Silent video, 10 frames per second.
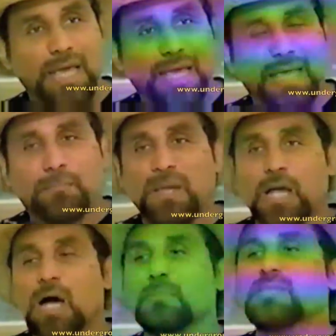It
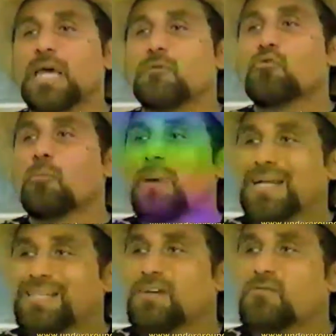becomes a
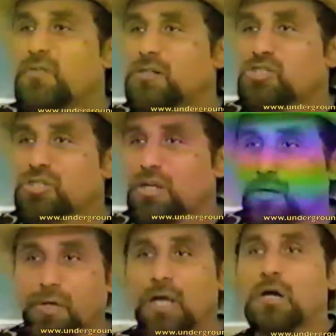robotic
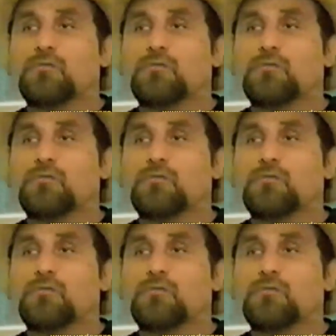functionary